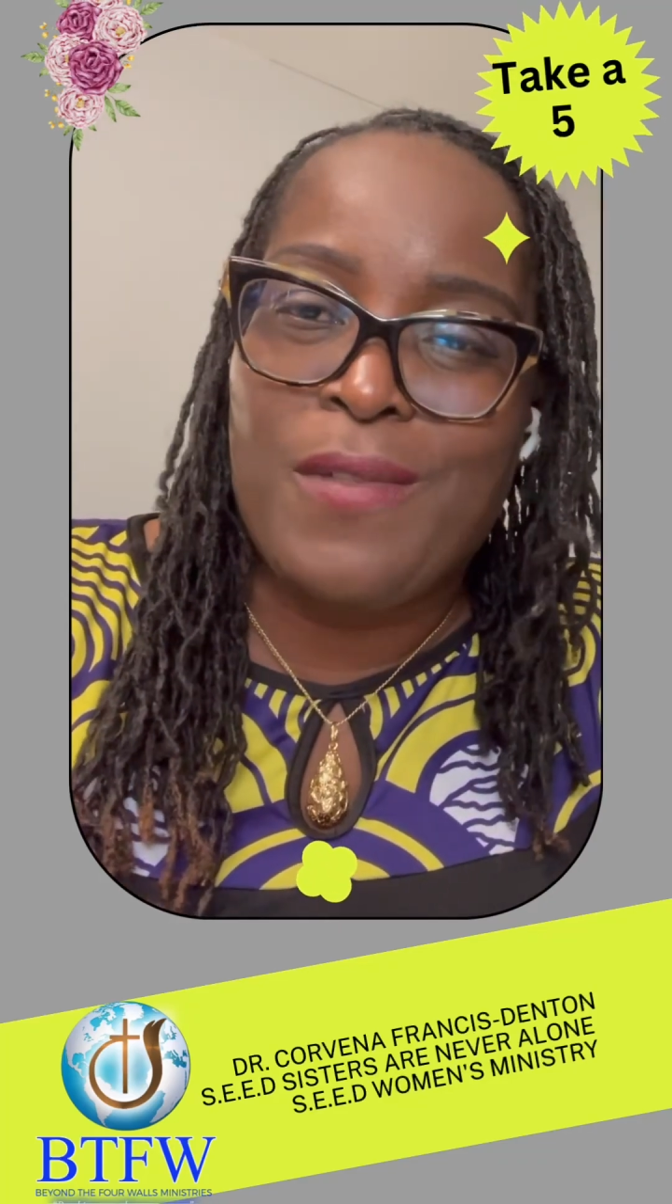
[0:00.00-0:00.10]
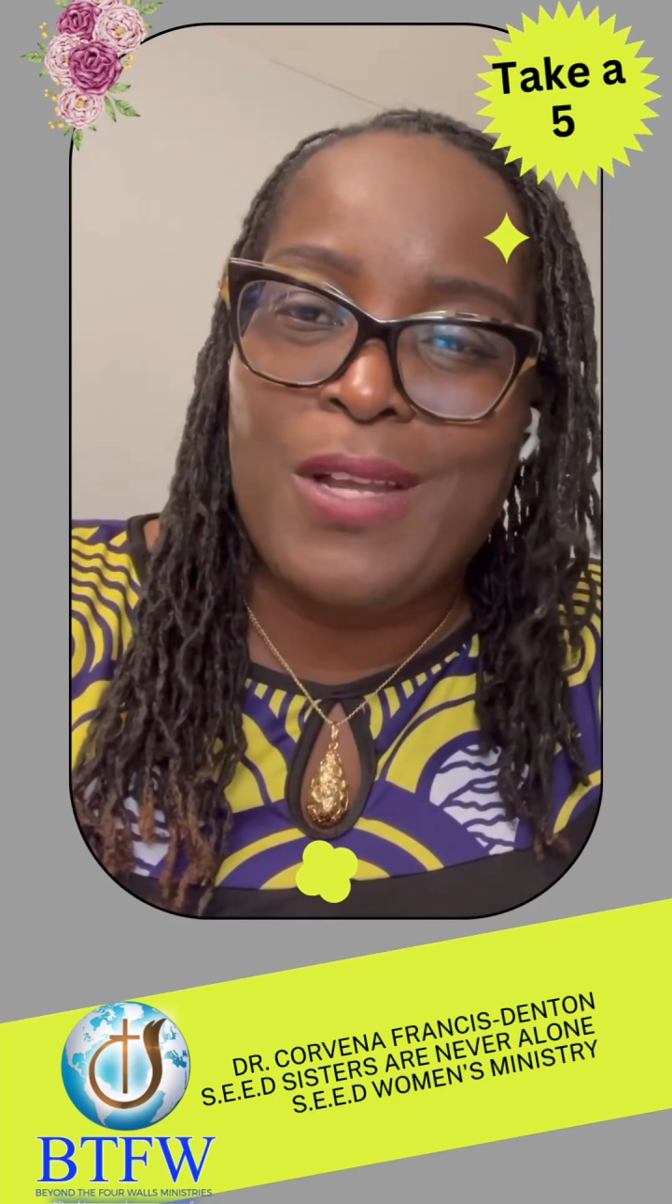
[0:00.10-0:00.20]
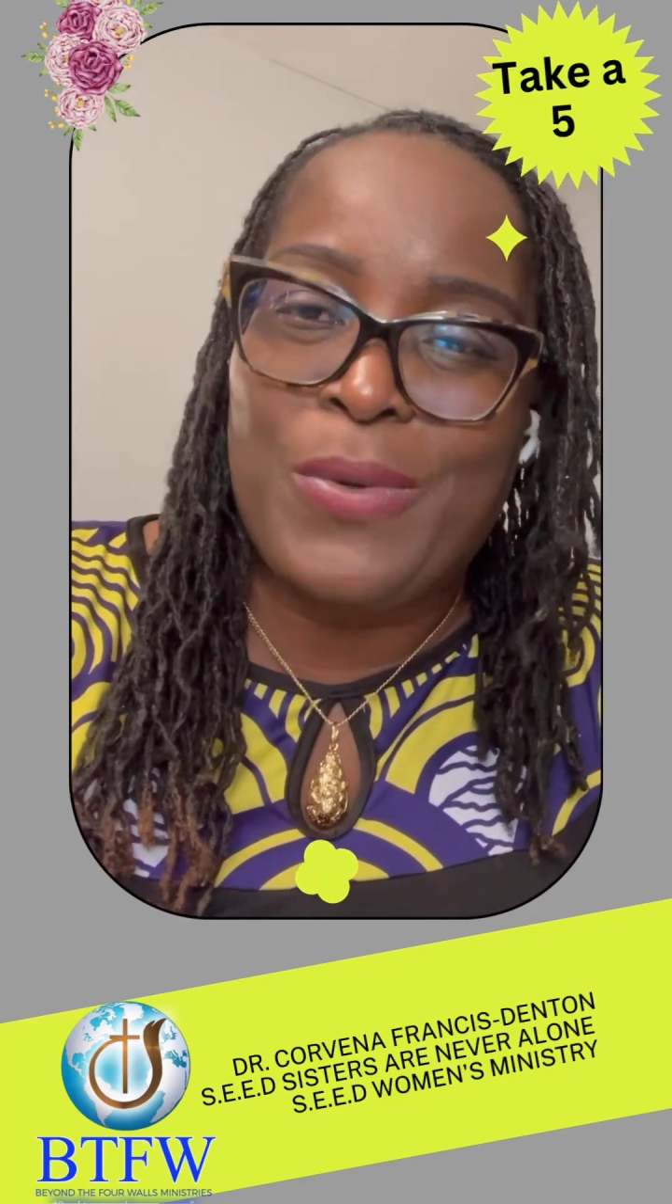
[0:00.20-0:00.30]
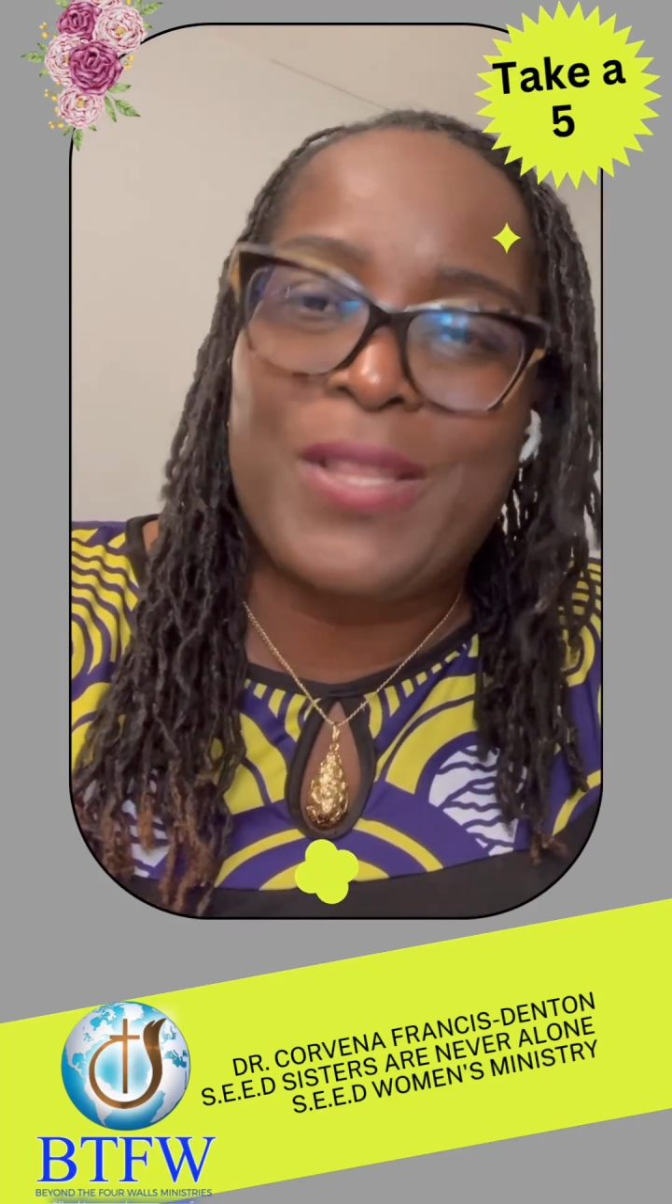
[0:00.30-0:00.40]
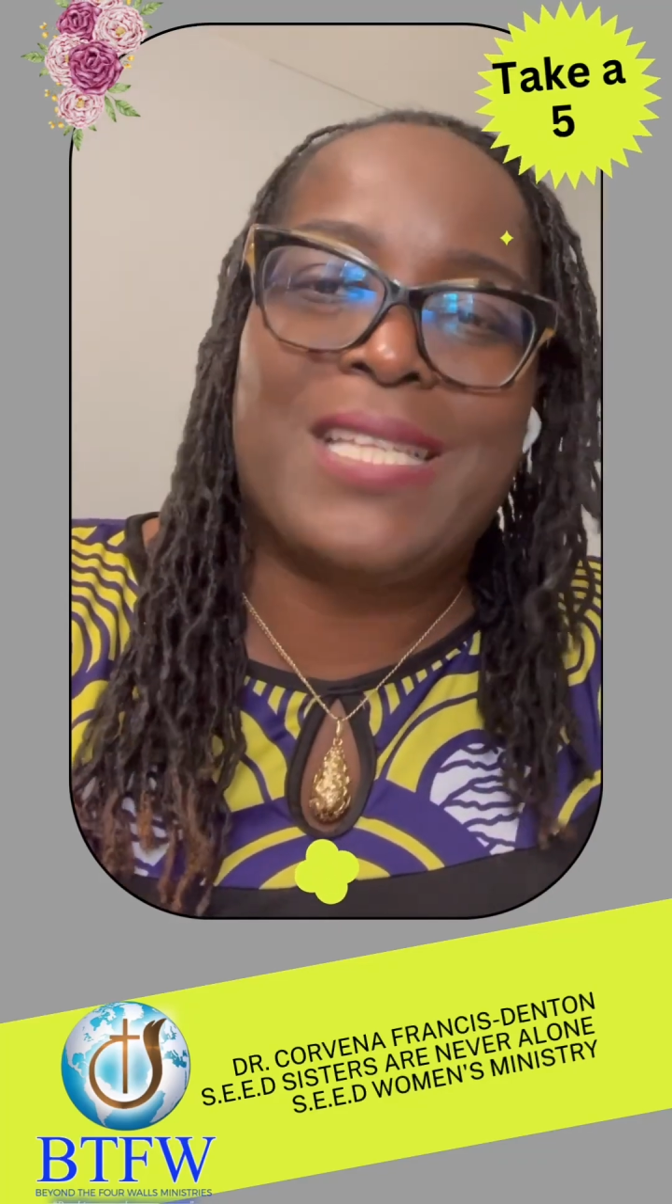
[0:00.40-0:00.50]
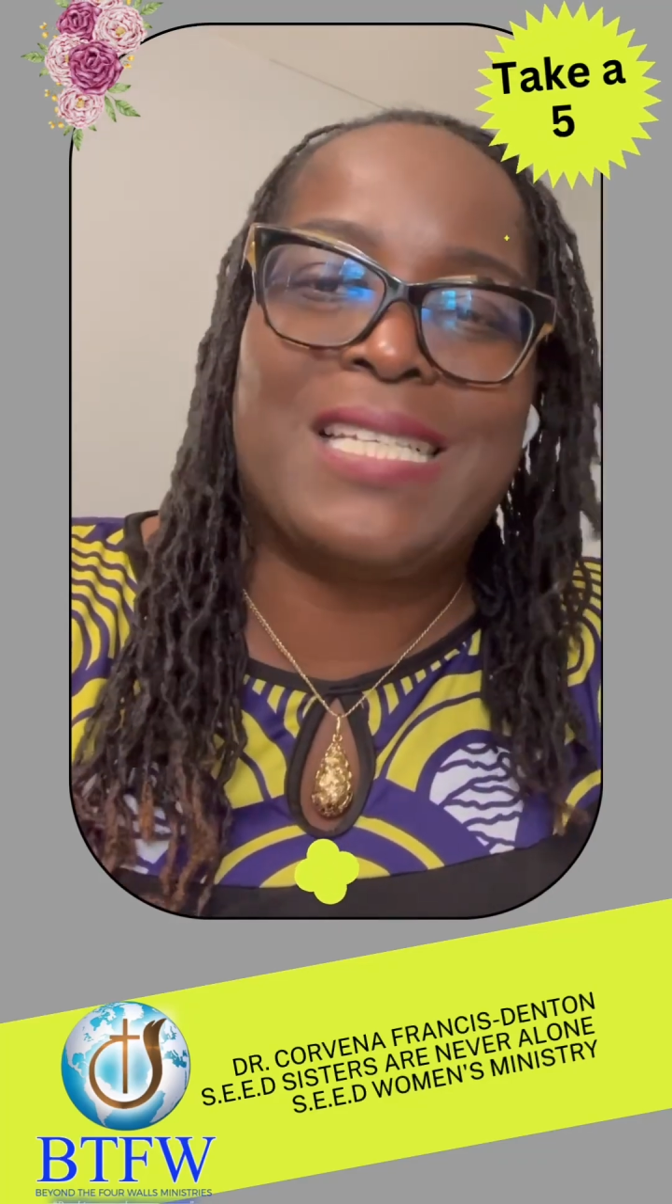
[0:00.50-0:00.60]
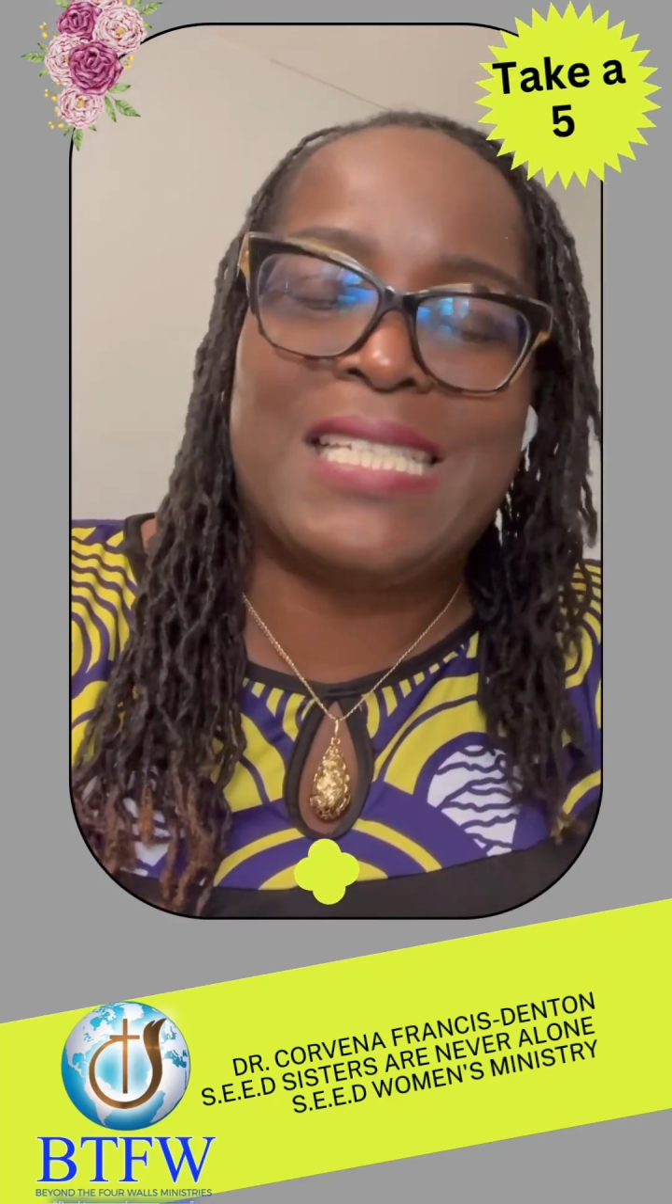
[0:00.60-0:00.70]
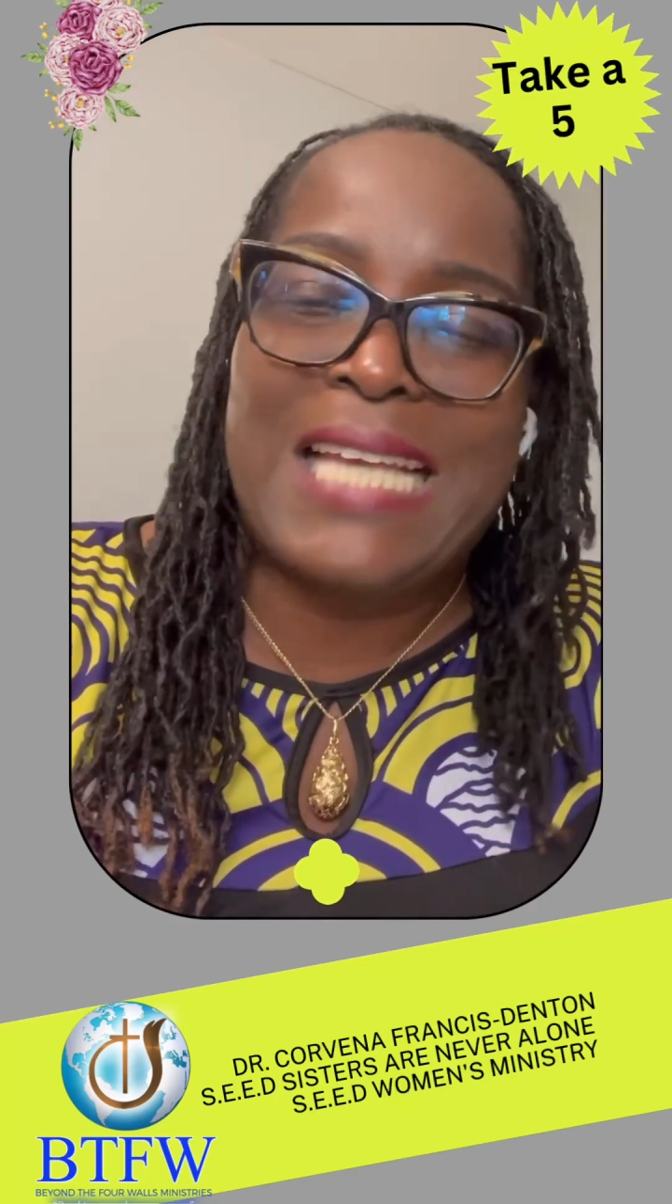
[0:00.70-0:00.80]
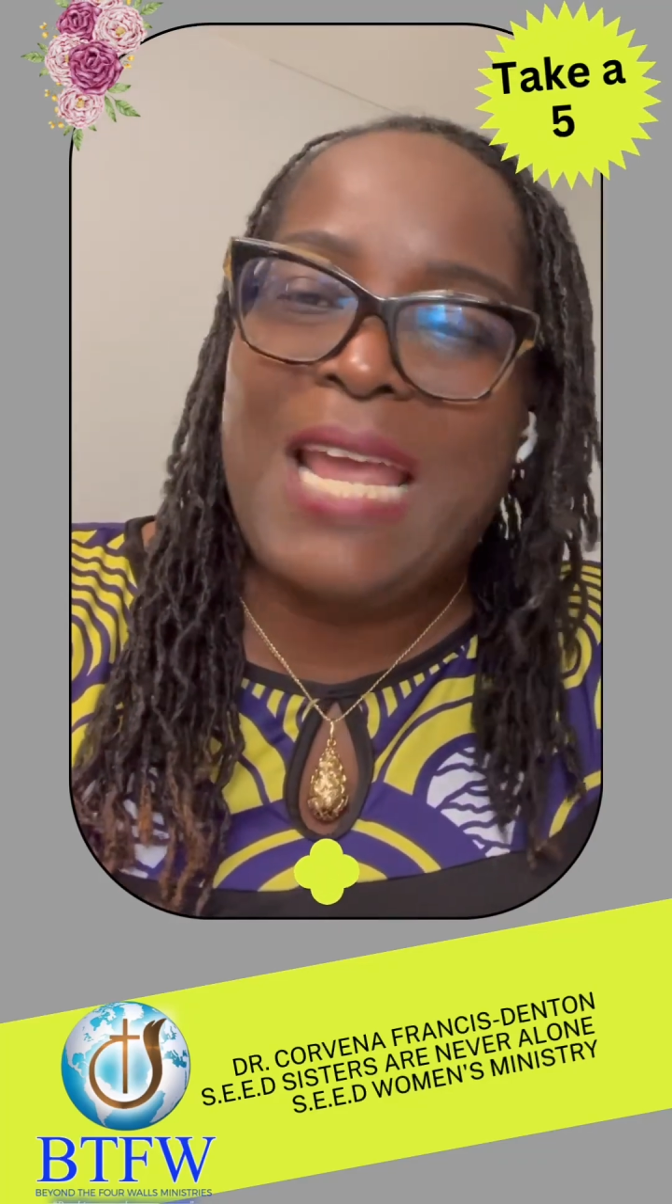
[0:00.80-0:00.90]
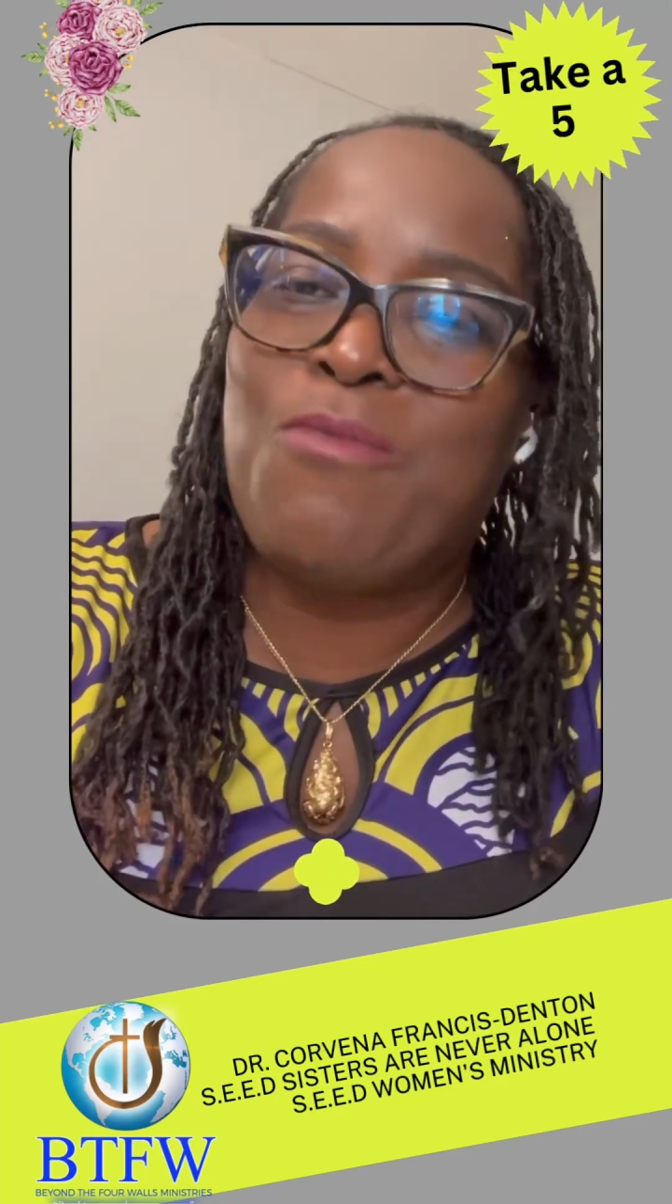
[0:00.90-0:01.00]
with the
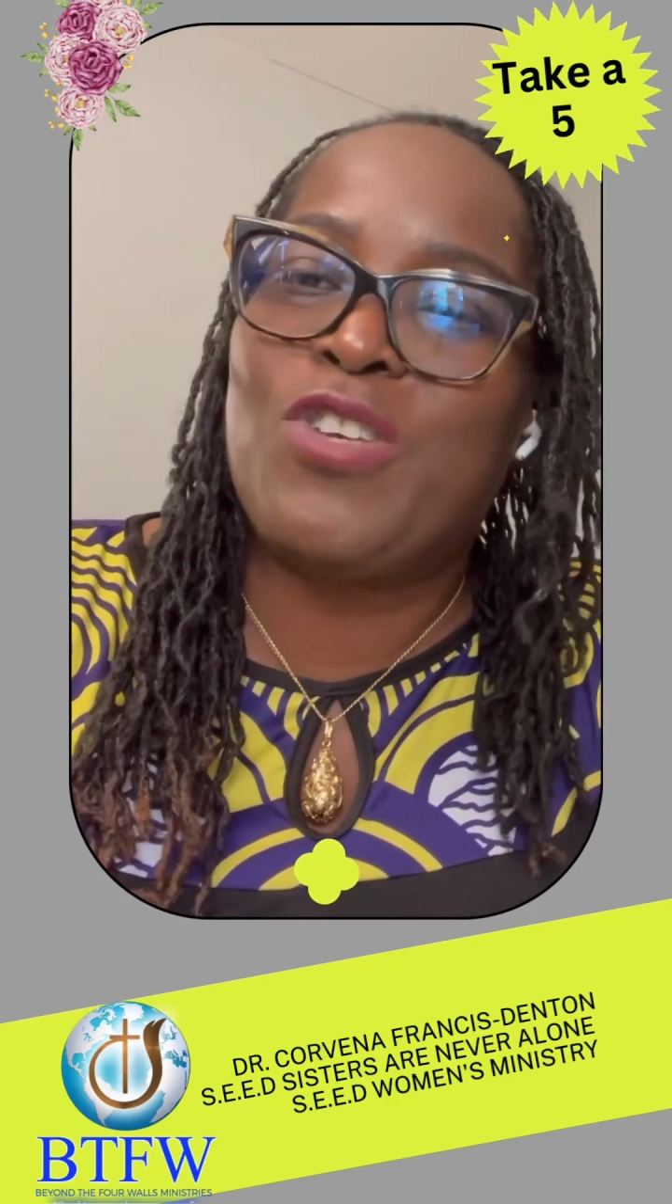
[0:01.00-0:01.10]
same